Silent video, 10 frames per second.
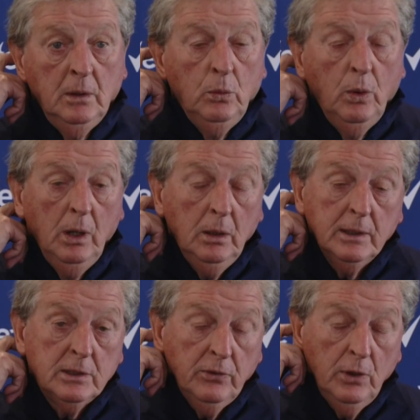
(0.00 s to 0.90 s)
Well,
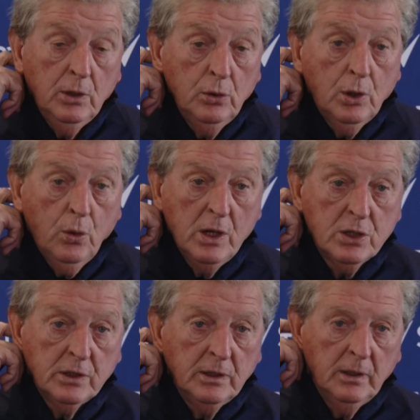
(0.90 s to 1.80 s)
that's a very good
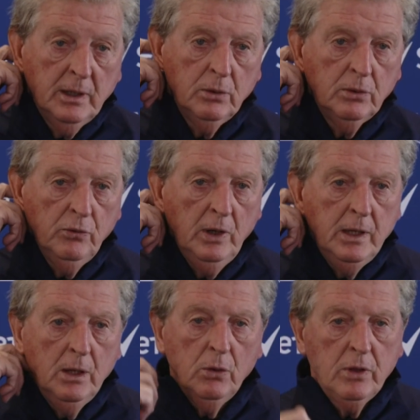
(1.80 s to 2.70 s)
question. I don't
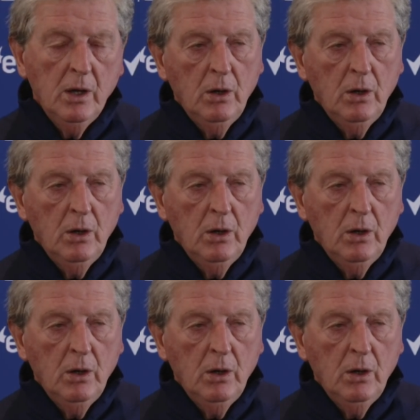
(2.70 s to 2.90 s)
really know the